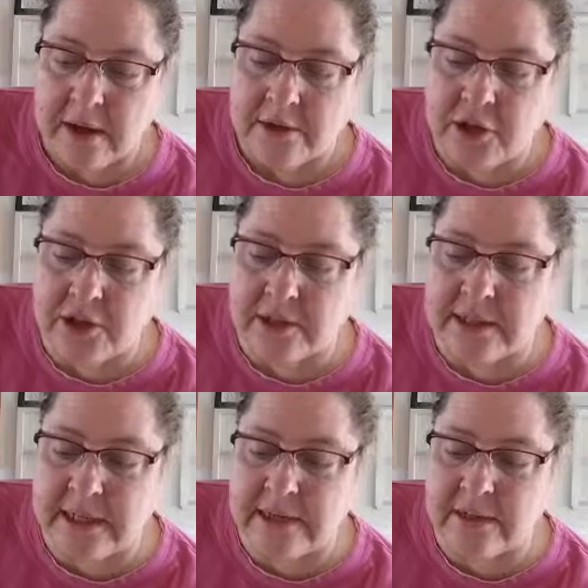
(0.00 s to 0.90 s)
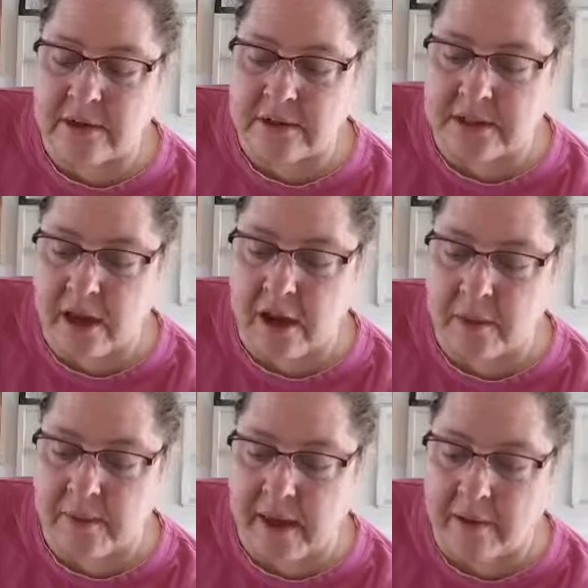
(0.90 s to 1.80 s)
She just sings her song
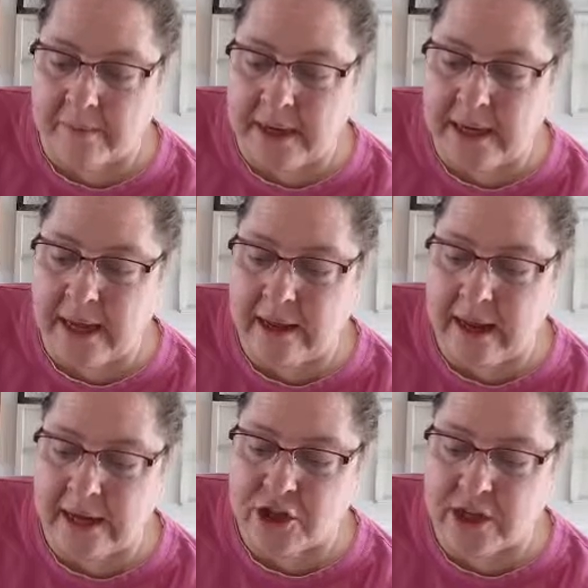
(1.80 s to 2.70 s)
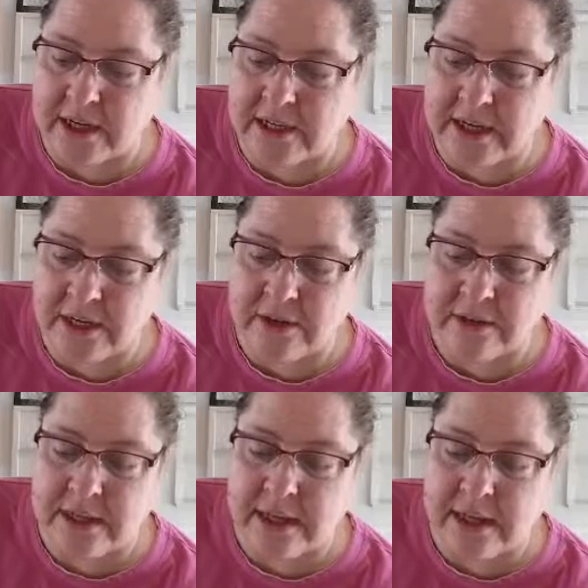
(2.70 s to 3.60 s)
without meaning, and she
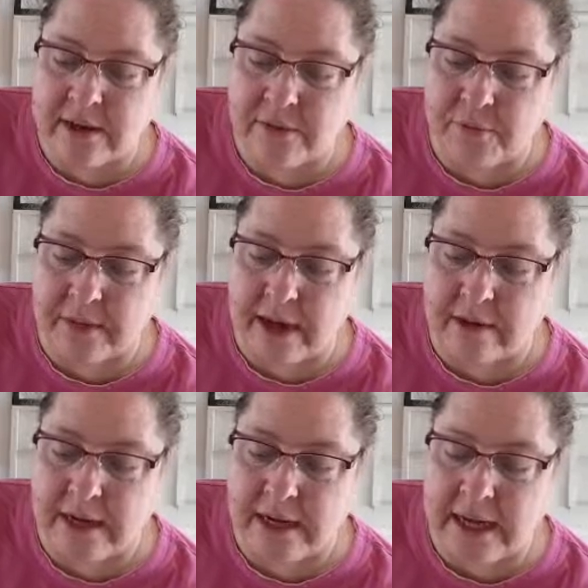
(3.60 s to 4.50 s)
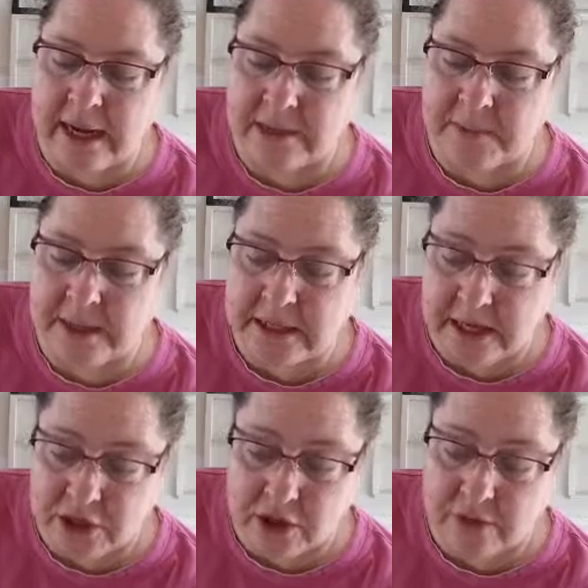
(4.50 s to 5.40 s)
continues to give without any
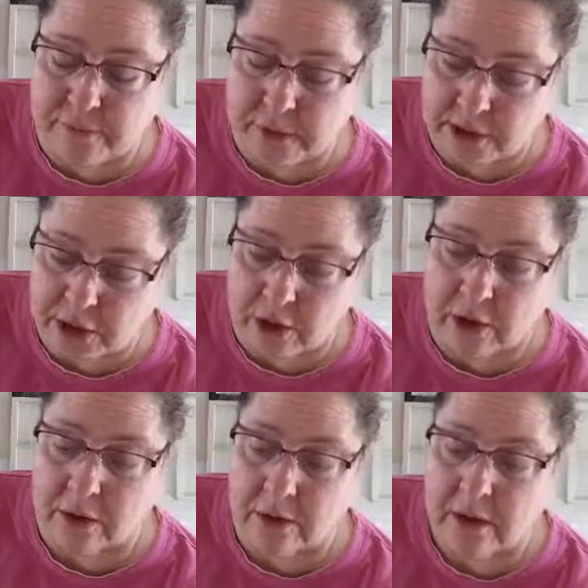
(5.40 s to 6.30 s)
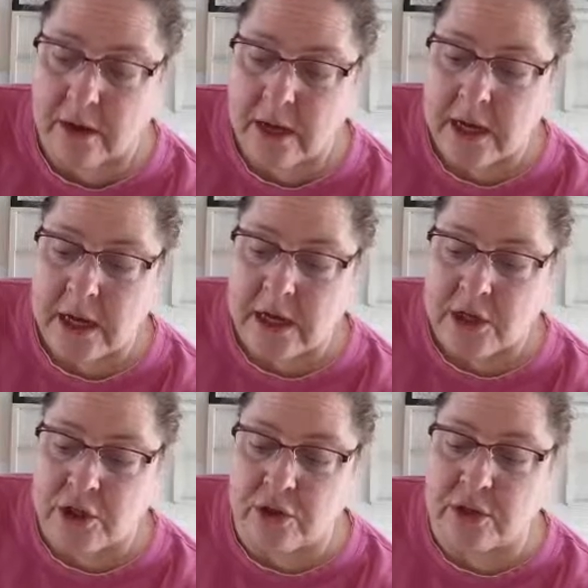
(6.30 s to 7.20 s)
expectation of return.
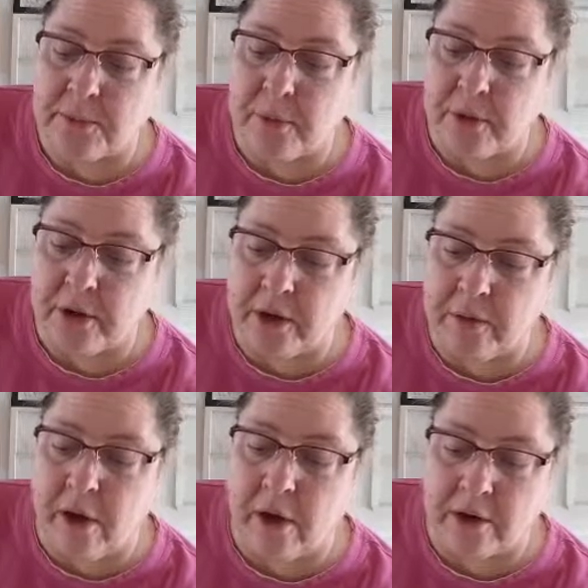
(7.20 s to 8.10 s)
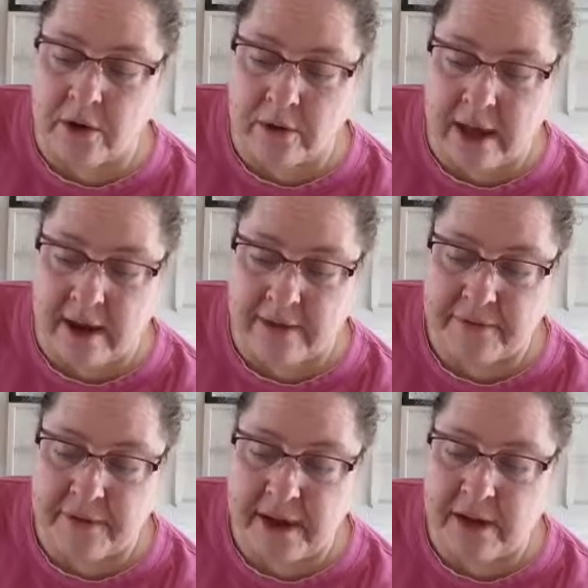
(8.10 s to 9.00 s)
She'll support you all your
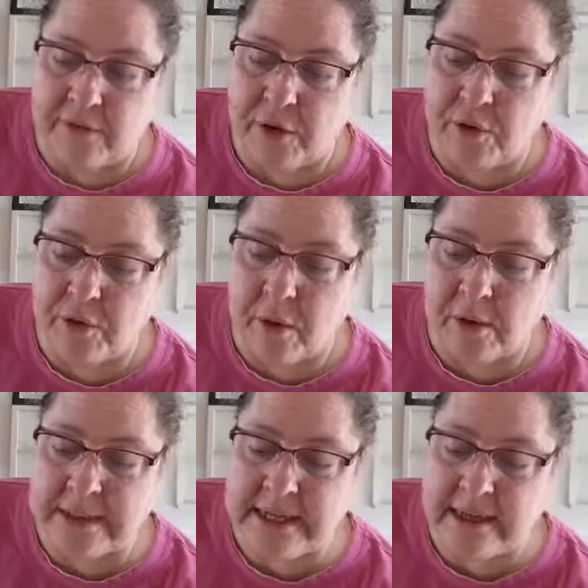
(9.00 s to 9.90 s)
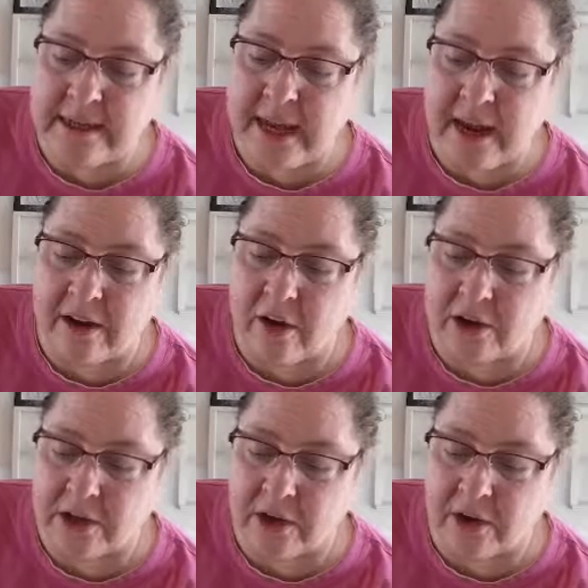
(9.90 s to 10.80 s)
life, and if you throw a tin can
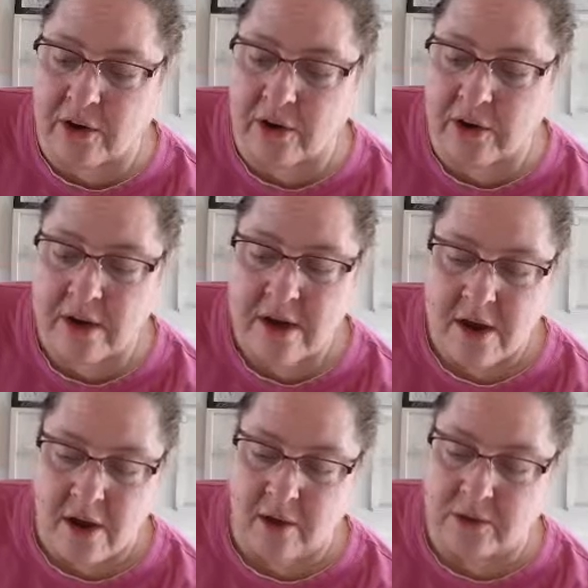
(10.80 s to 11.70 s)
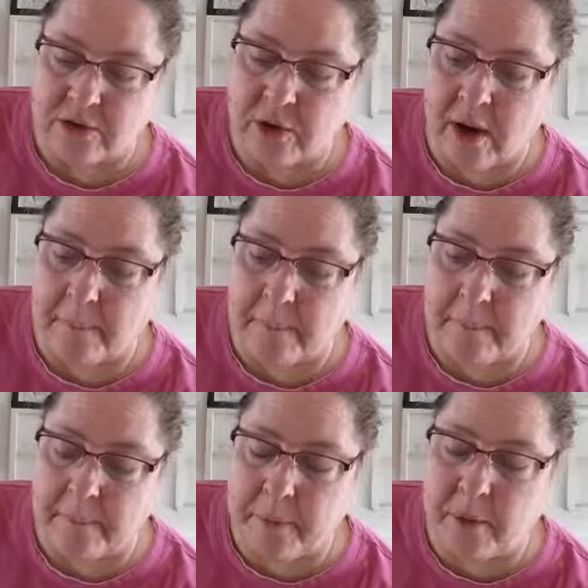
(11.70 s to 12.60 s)
onto her, or drop
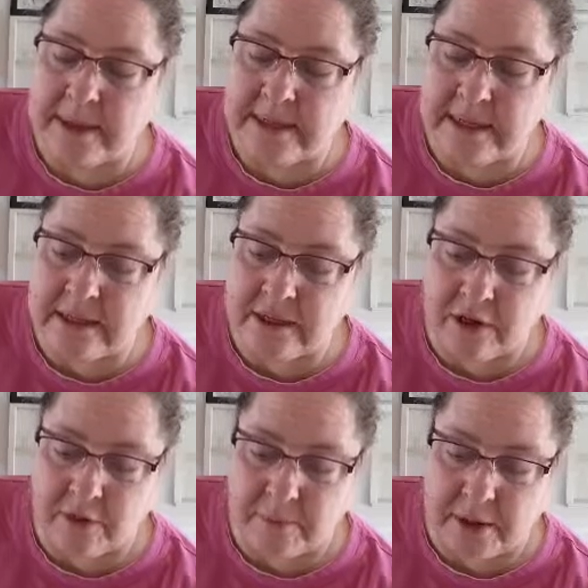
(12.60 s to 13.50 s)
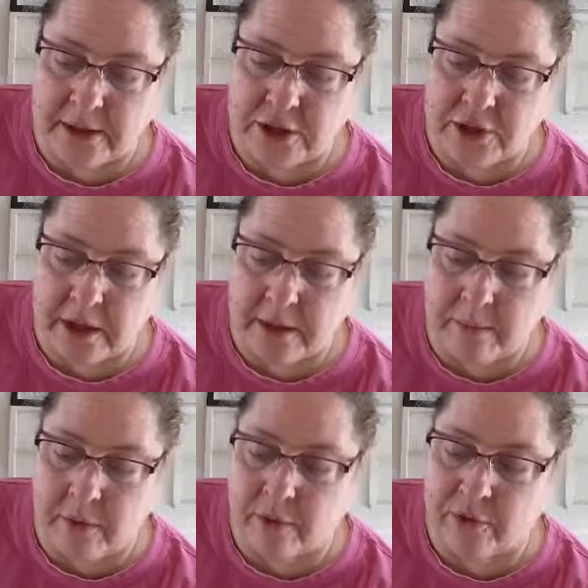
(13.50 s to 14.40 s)
poison into her
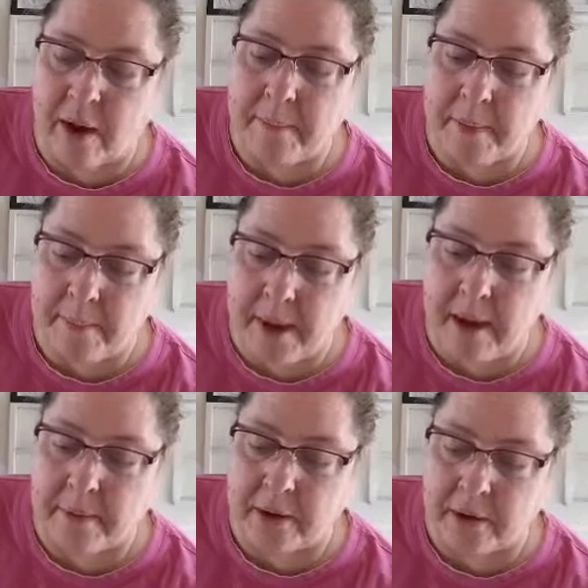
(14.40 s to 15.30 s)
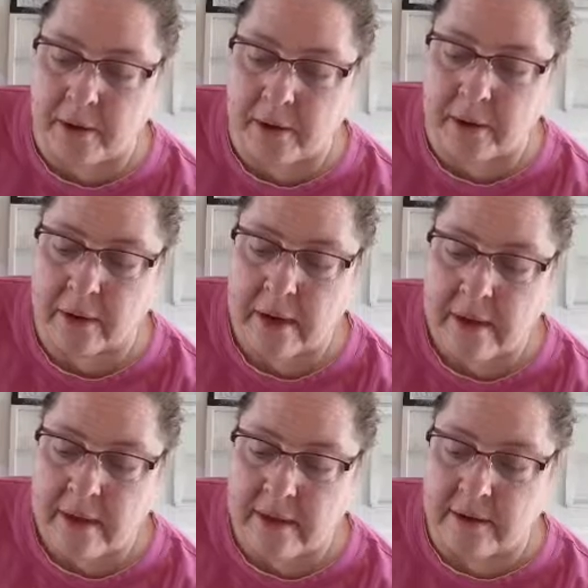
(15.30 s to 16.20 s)
bloodstream, or drop a bomb on her,
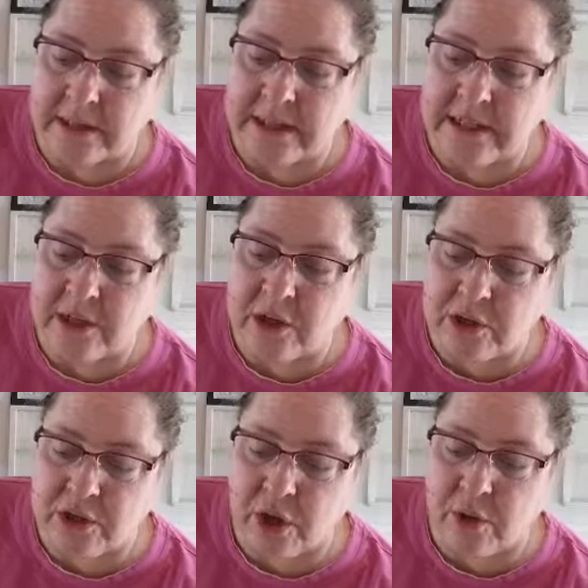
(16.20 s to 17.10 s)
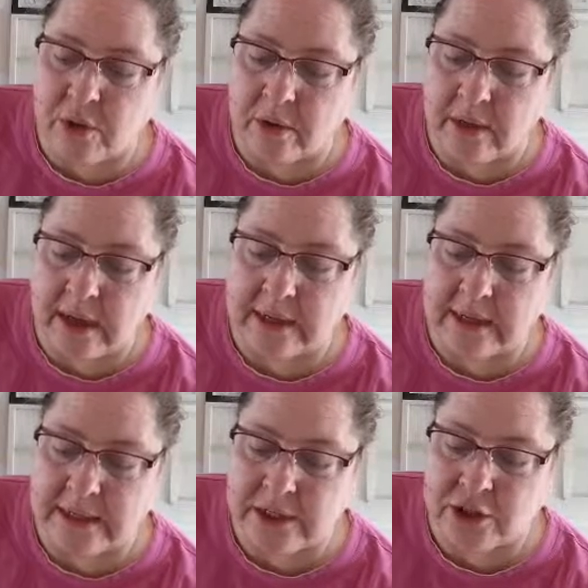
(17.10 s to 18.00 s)
there is still total
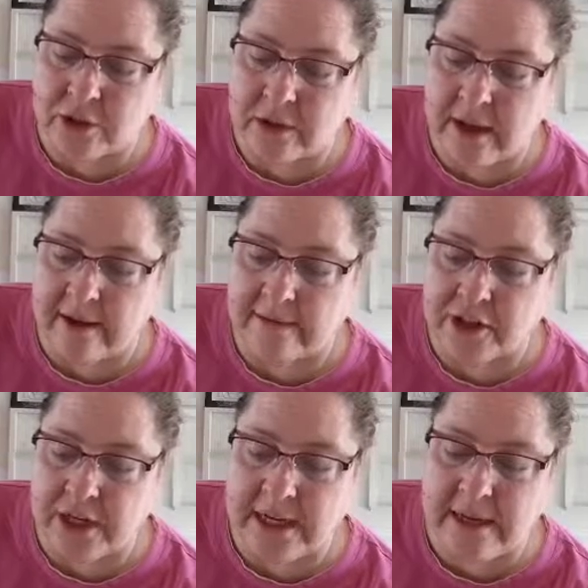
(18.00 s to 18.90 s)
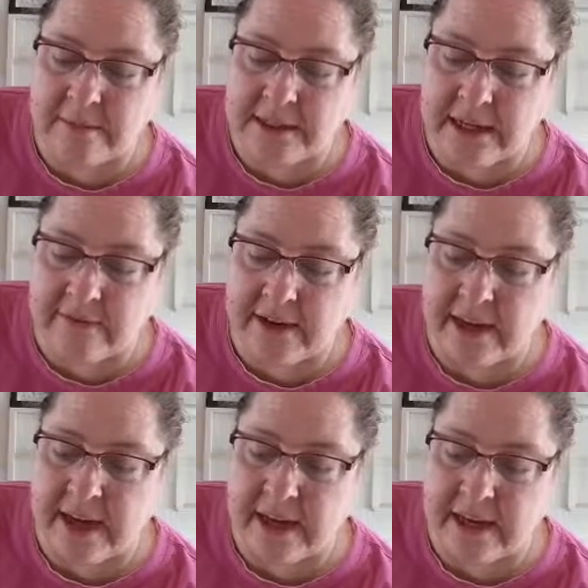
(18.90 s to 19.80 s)
unconditional love. She keeps
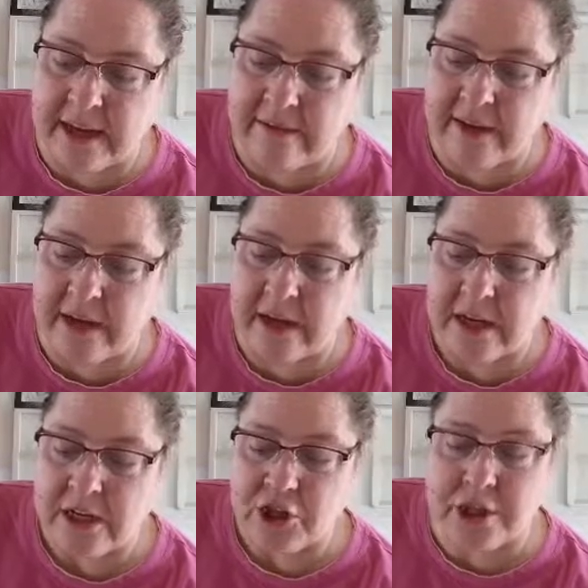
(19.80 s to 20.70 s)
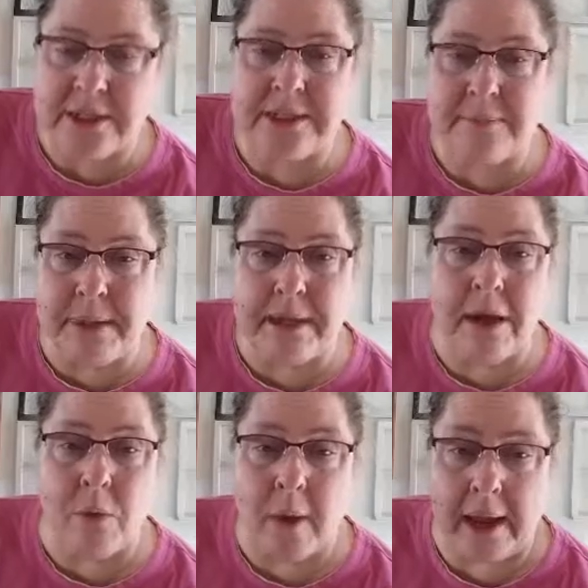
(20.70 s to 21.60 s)
giving and giving. She's me
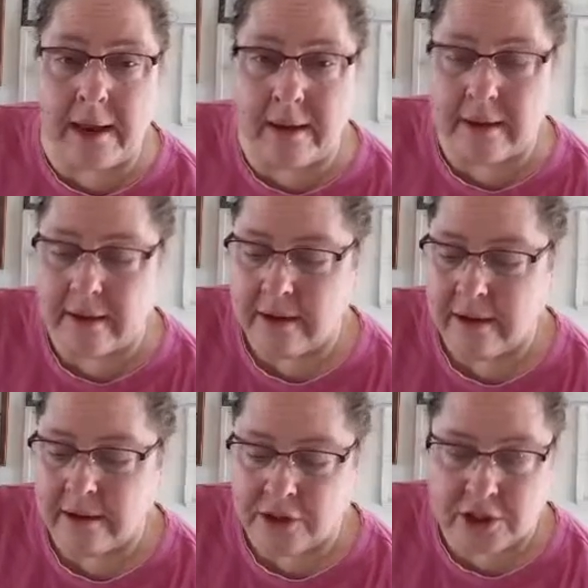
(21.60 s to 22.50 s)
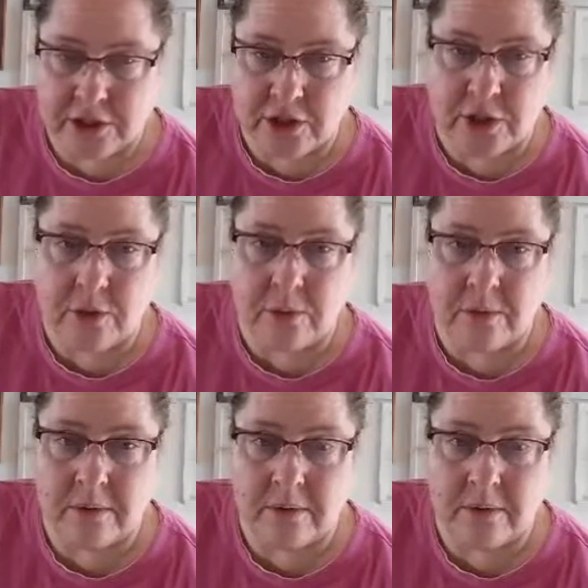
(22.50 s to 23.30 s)
awake. She's you.